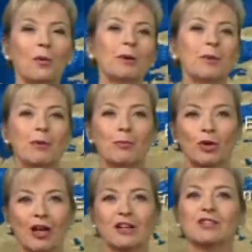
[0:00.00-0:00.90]
well, a wee bit
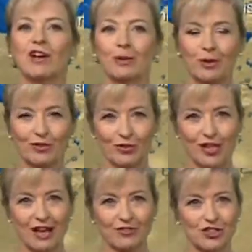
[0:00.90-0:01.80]
more cloud developing through
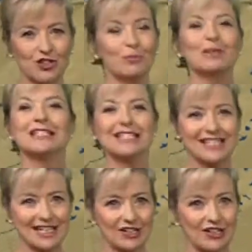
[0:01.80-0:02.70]
the afternoon, but
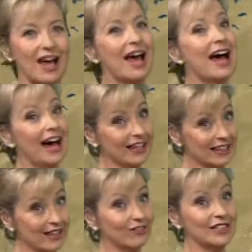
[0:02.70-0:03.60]
still a
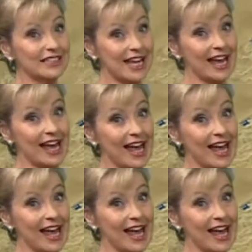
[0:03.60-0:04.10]
lovely day